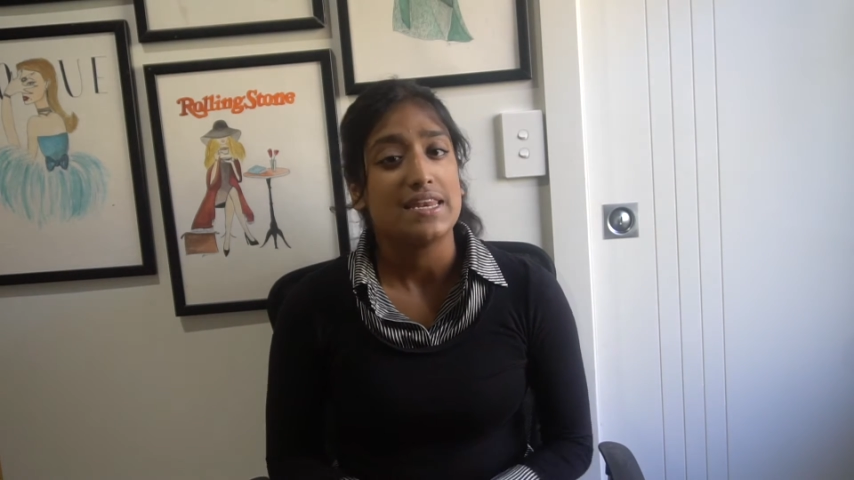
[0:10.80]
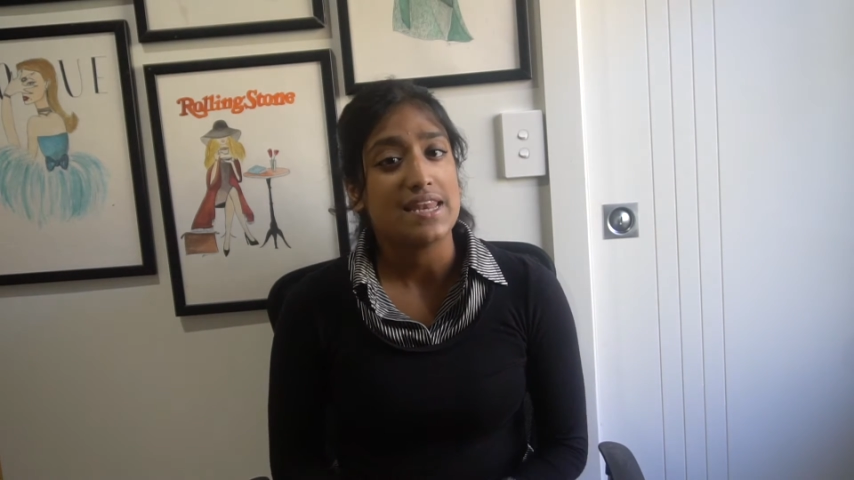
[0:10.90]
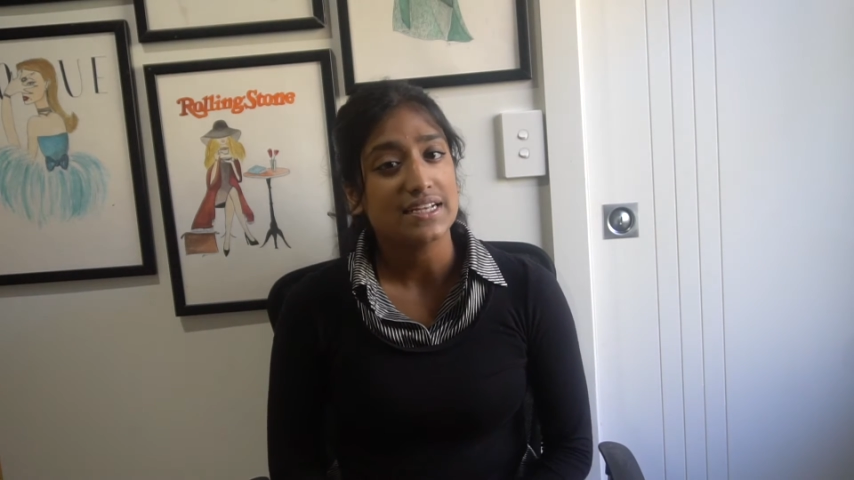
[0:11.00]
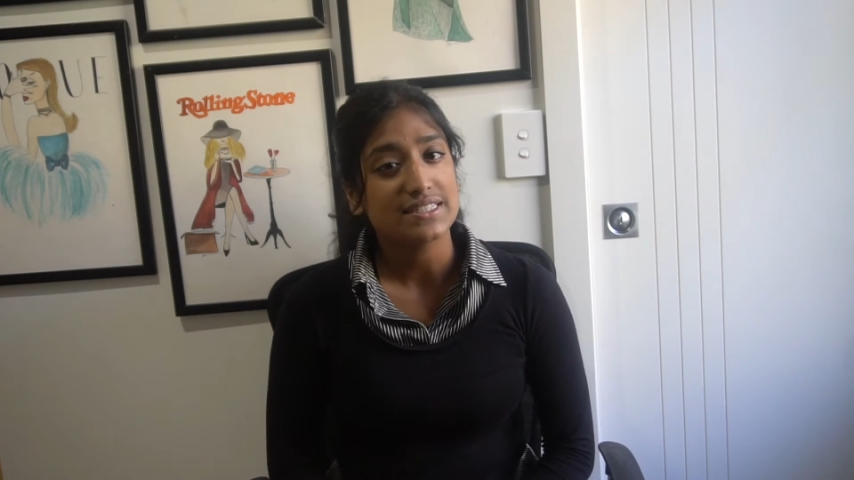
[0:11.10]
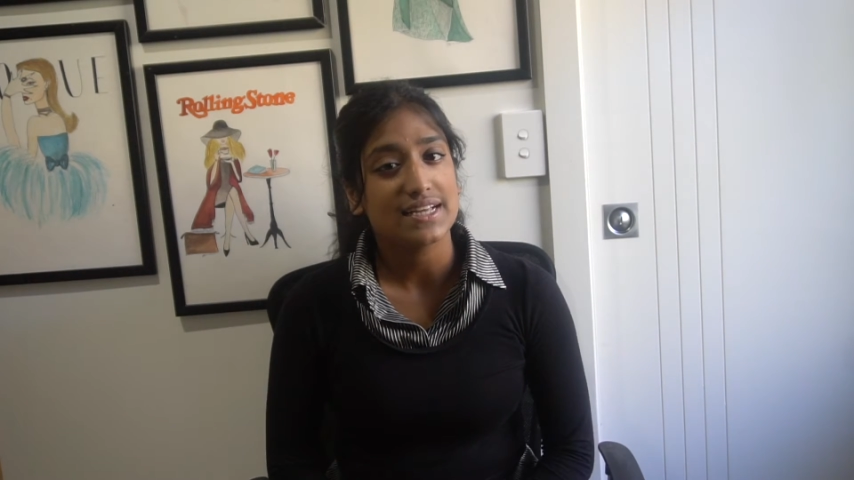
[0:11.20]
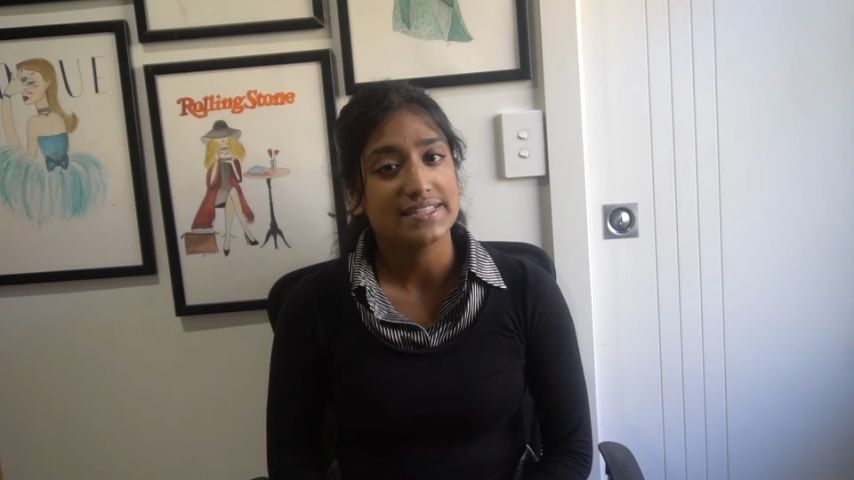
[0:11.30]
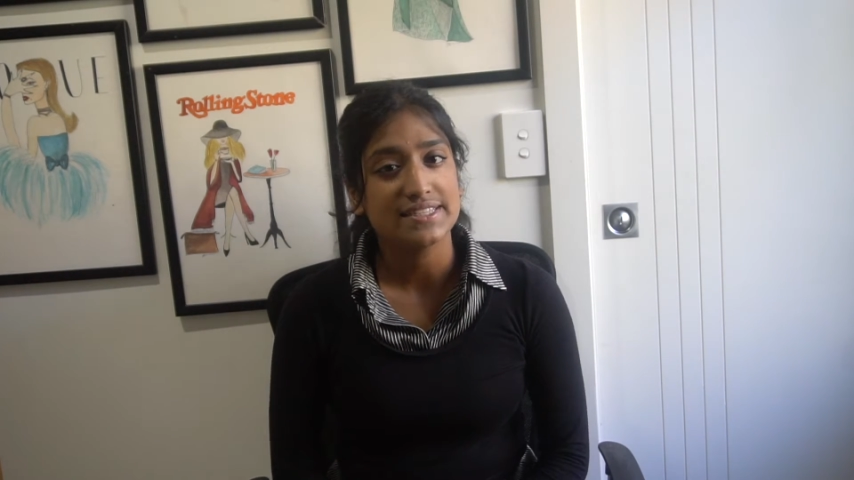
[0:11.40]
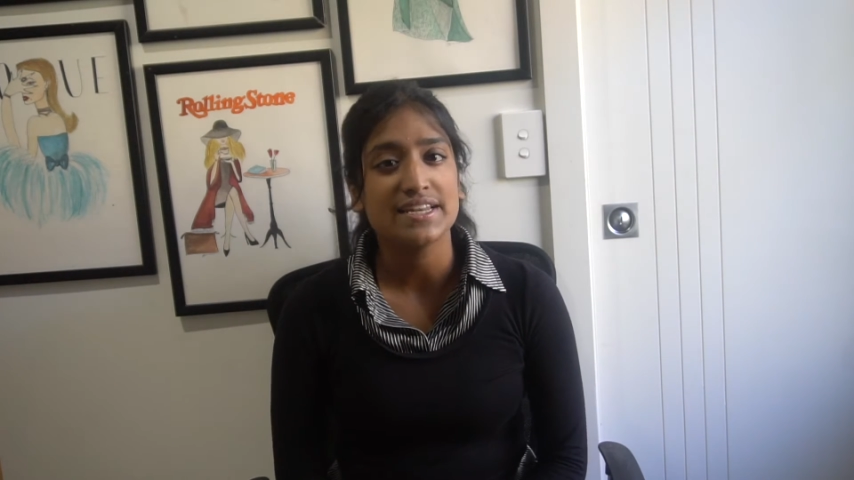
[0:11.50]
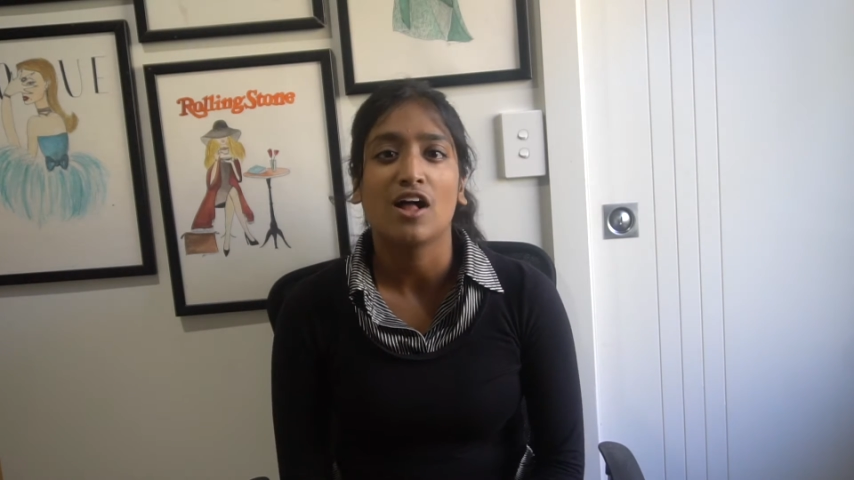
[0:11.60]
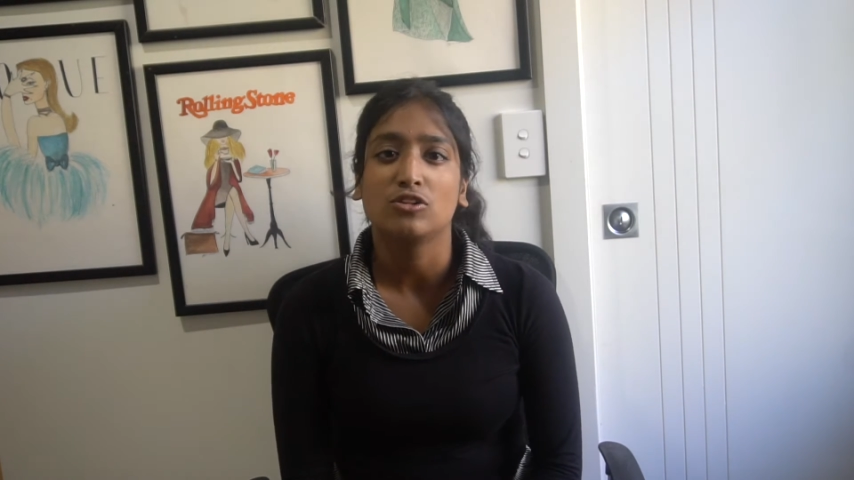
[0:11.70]
Next
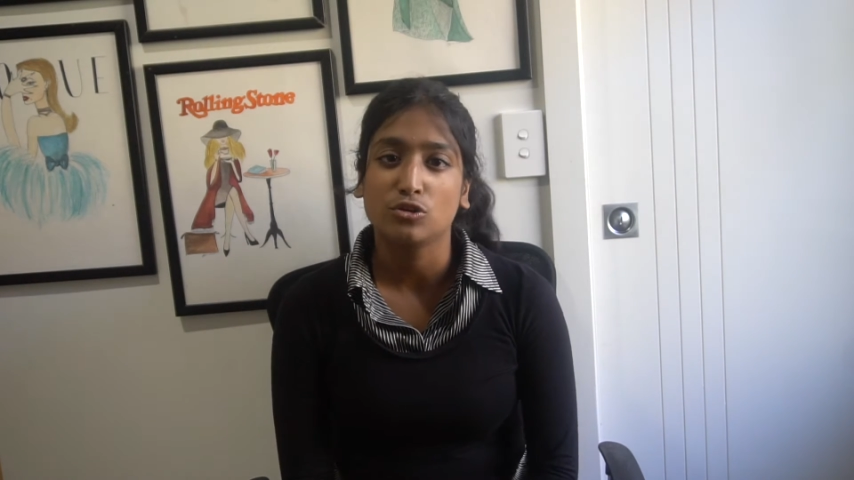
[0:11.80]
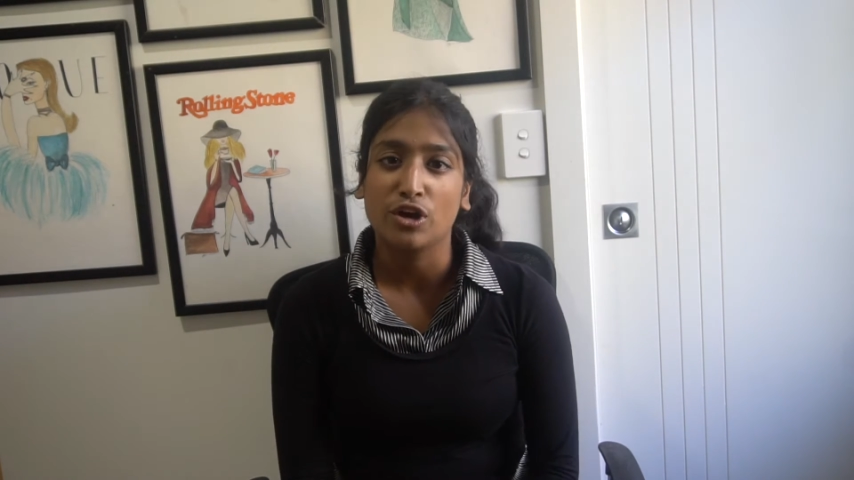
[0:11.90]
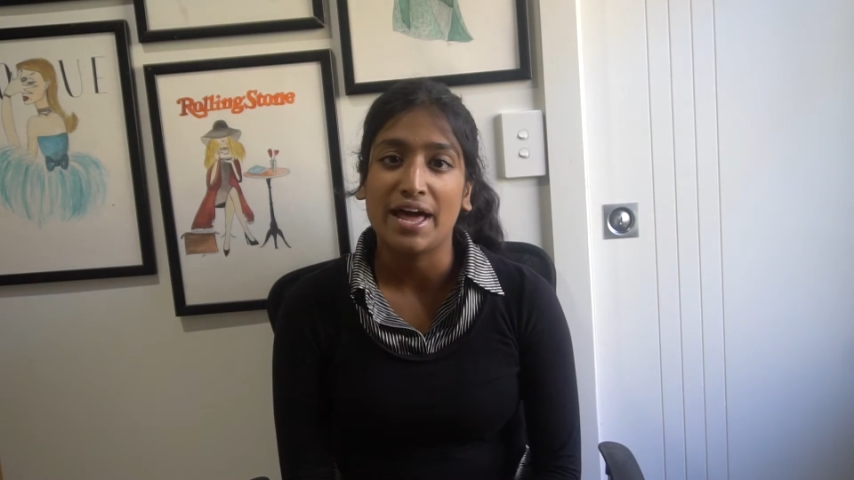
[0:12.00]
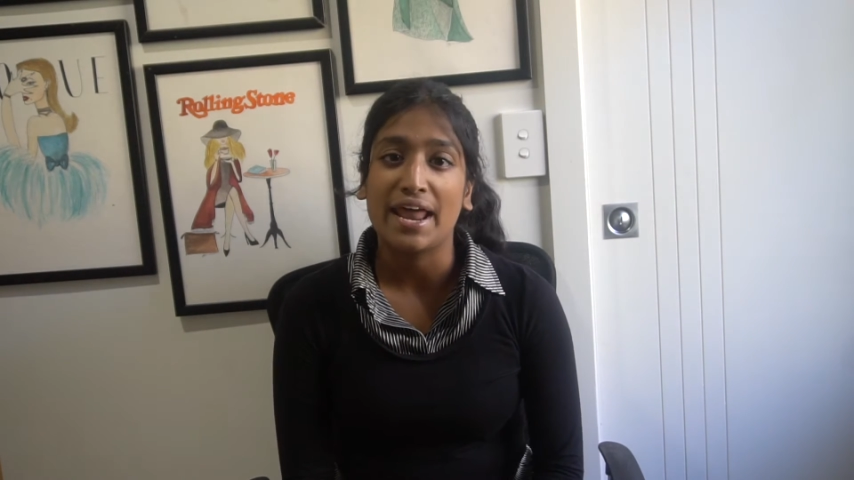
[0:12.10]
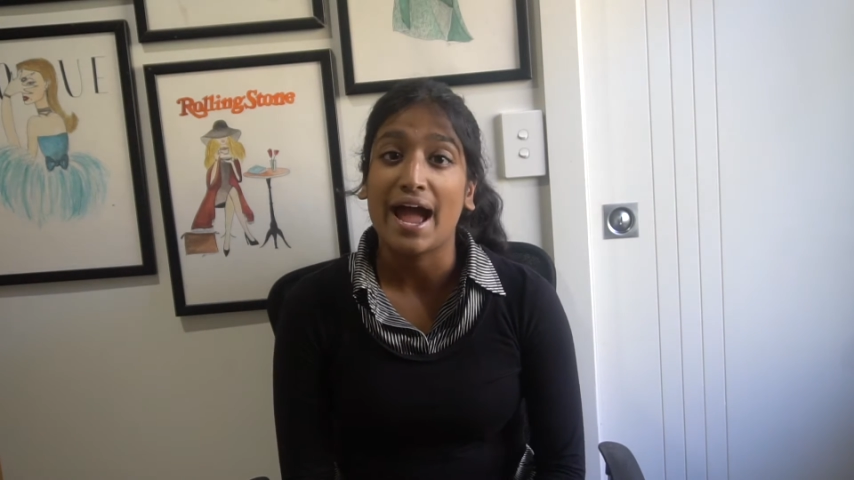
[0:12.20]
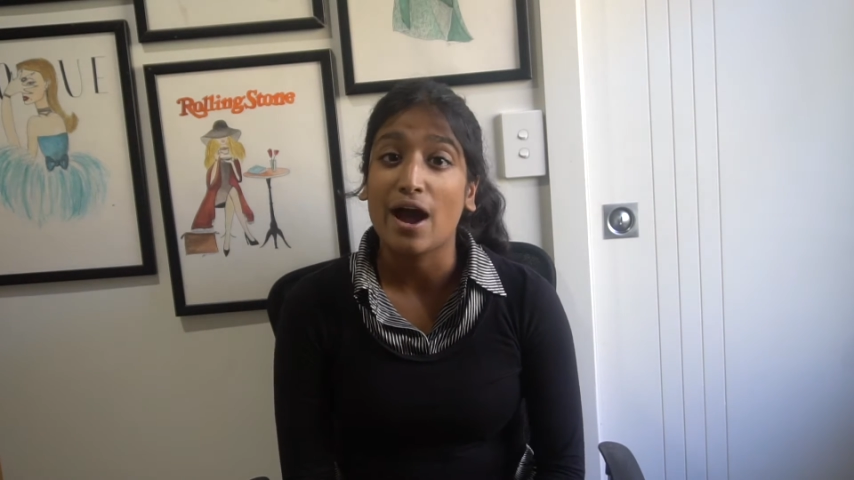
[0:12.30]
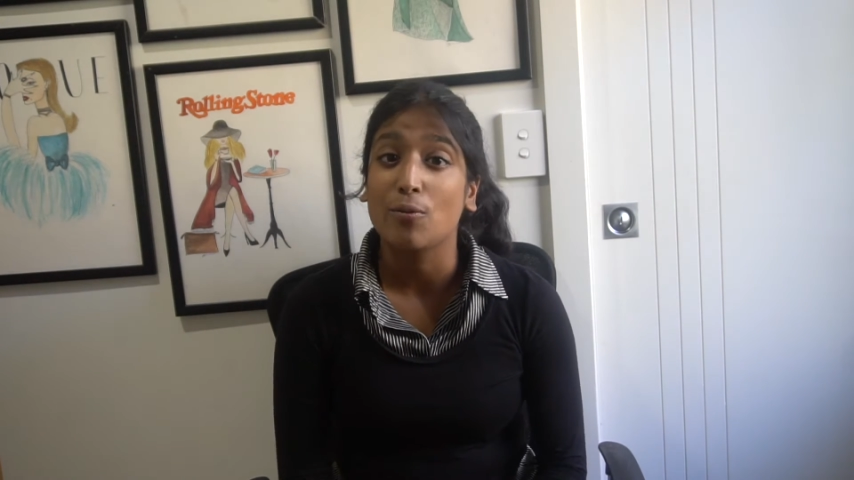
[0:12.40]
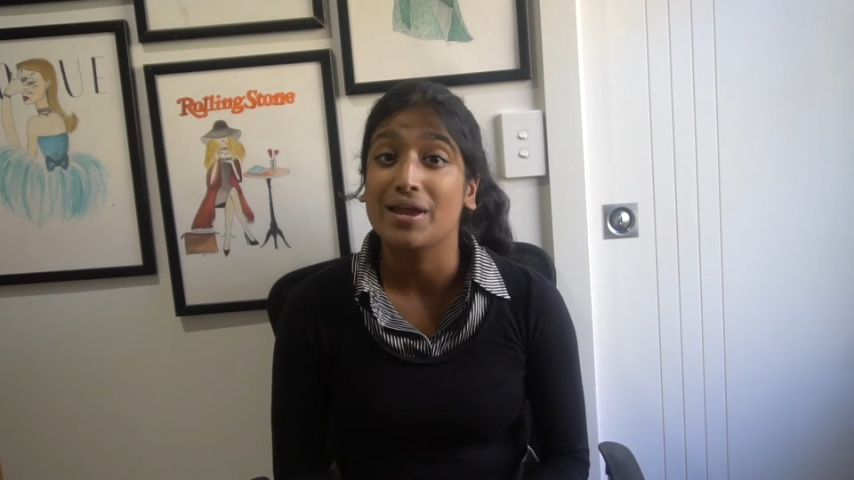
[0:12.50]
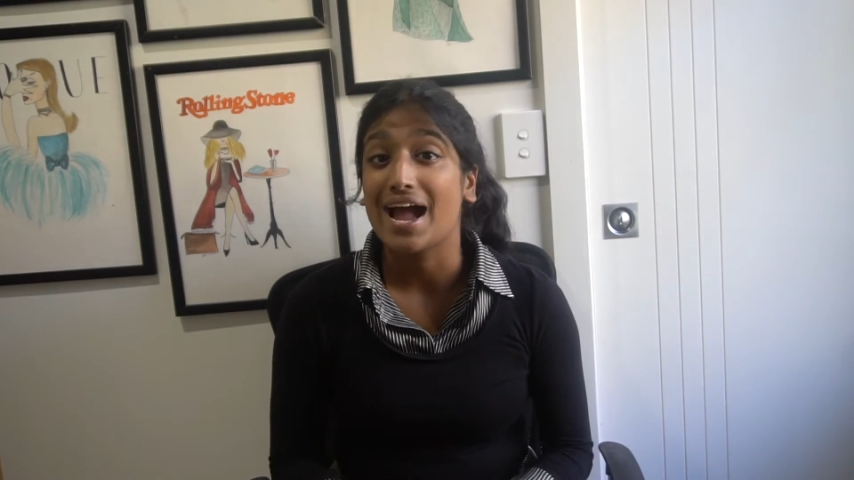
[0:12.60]
lesson I'll look at how we